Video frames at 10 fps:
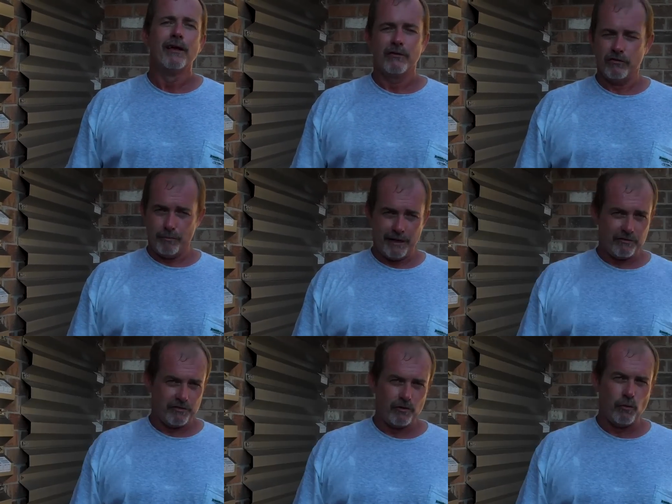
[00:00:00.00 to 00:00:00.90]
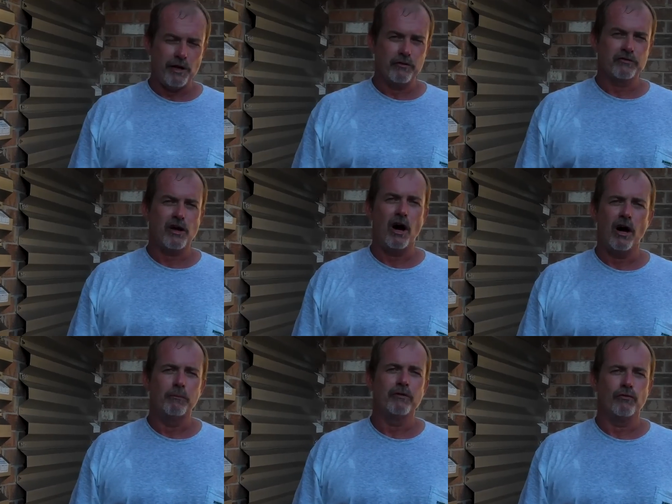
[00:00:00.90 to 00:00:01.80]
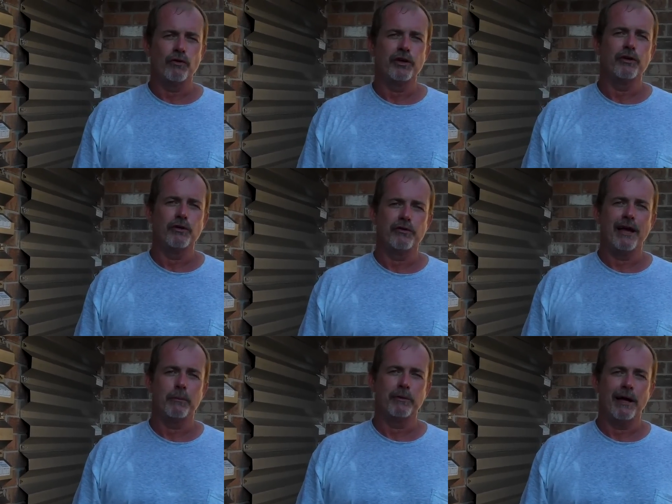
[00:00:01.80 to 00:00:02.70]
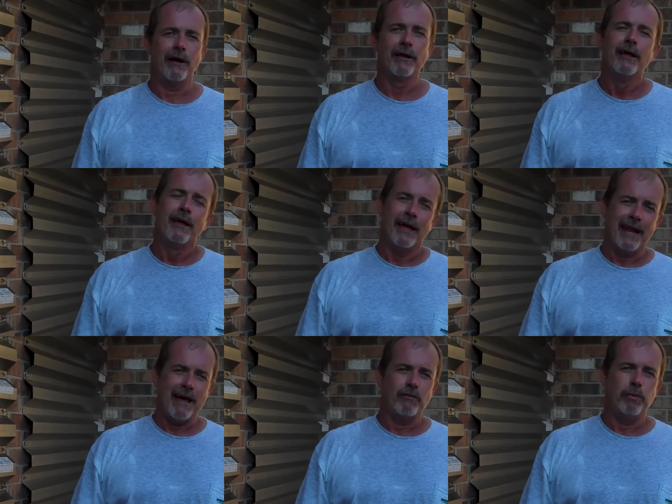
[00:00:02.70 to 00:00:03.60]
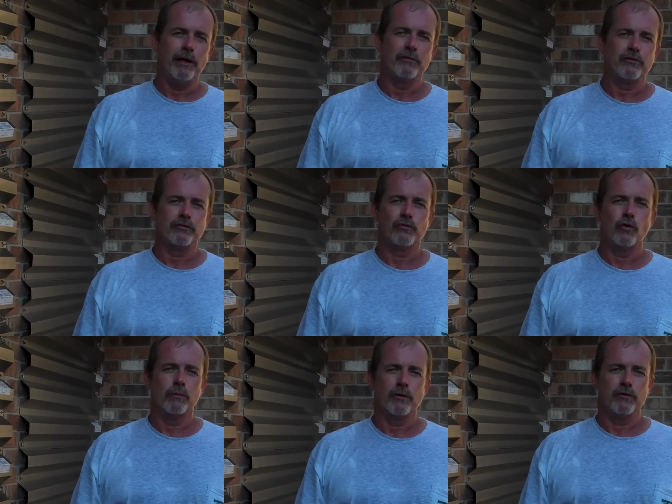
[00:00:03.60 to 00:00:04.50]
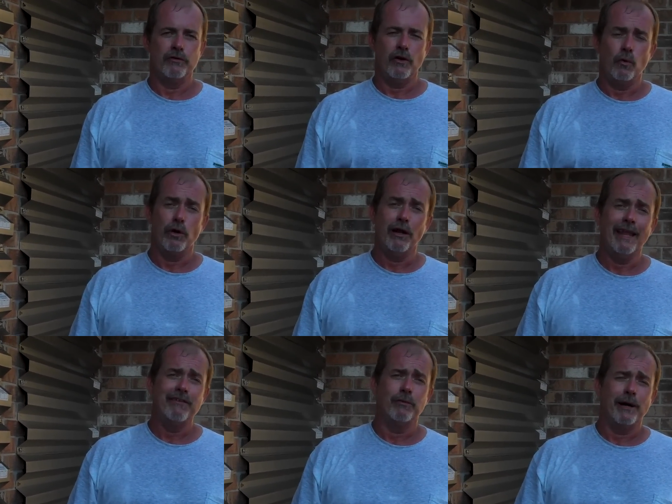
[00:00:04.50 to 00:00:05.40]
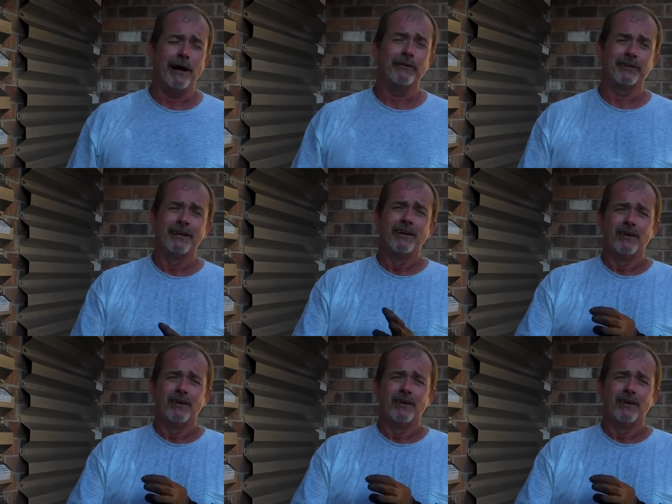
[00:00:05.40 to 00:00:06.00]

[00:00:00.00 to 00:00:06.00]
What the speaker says: Just make sure the weather's calm before you do take them down, and have a place to store them, because you don't want to leave them out.